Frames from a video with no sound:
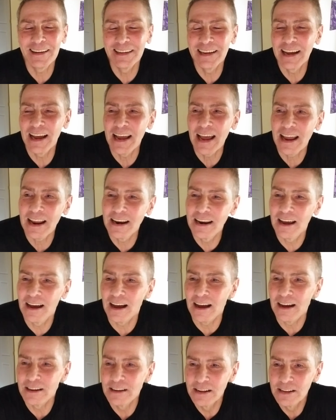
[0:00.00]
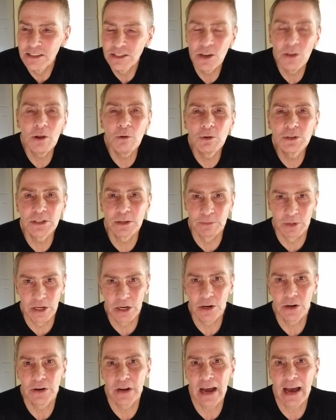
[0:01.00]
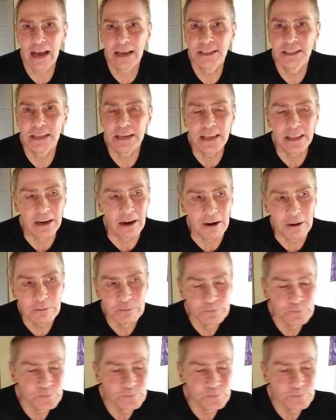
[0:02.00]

And, so there was some curiosity there.